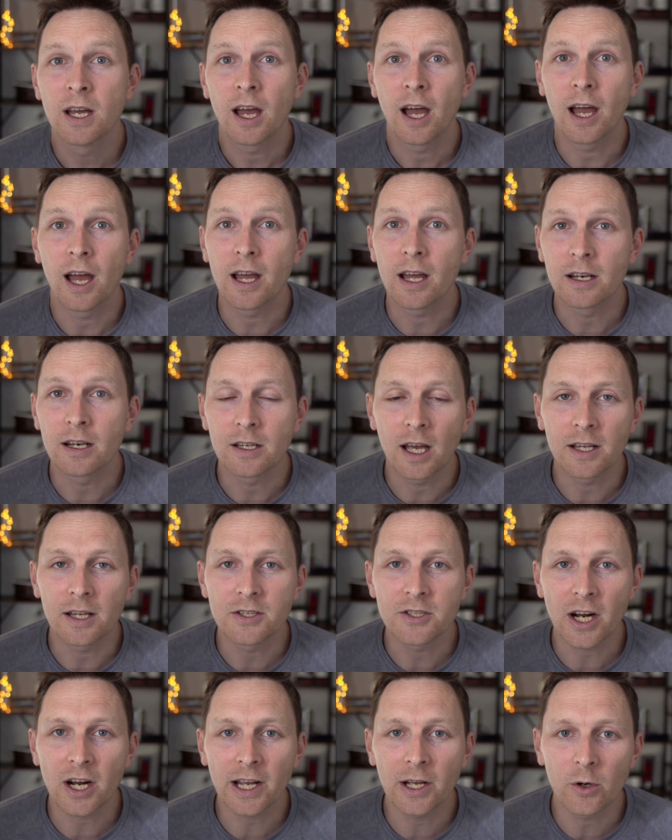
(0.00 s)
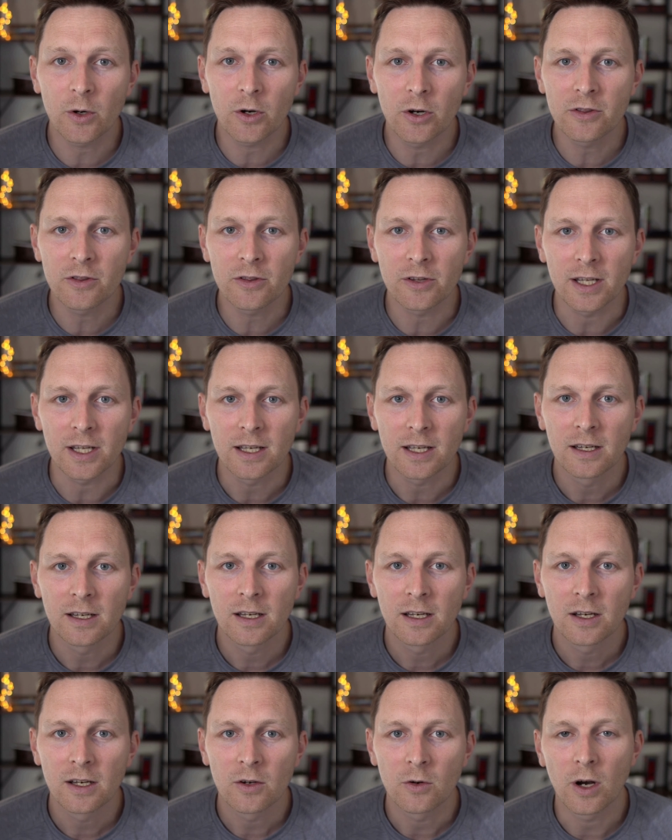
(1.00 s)
And check out Earthly,
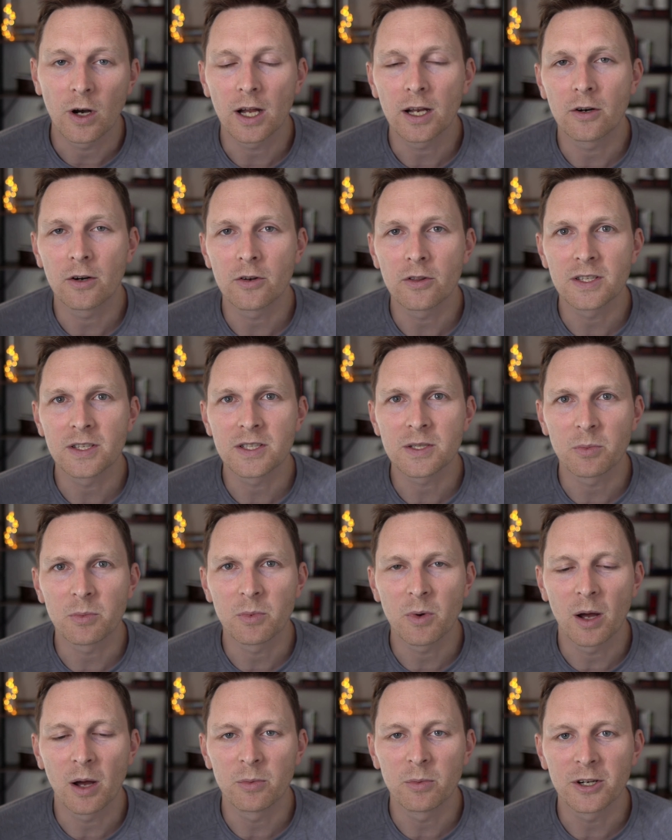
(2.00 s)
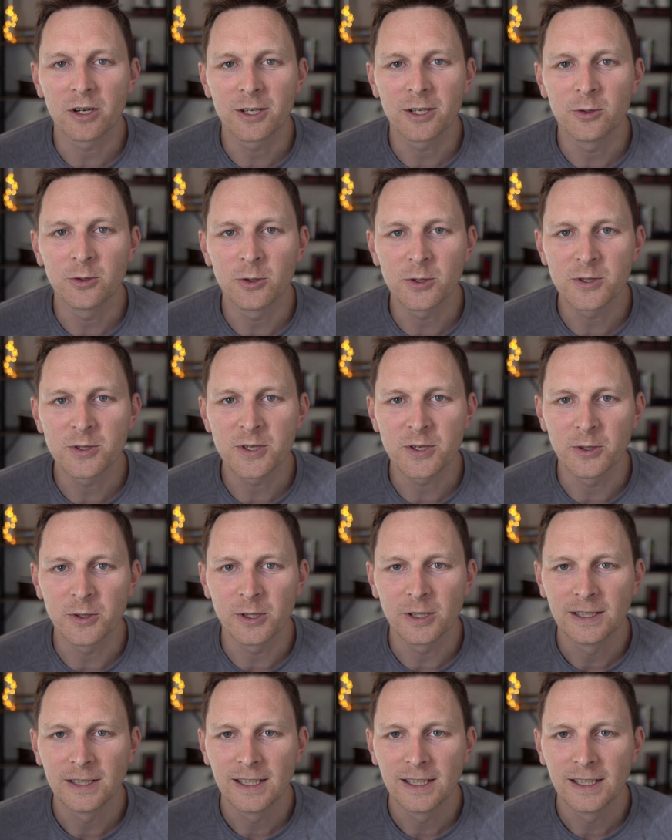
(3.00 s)
right? Earthly is a pretty cool tool.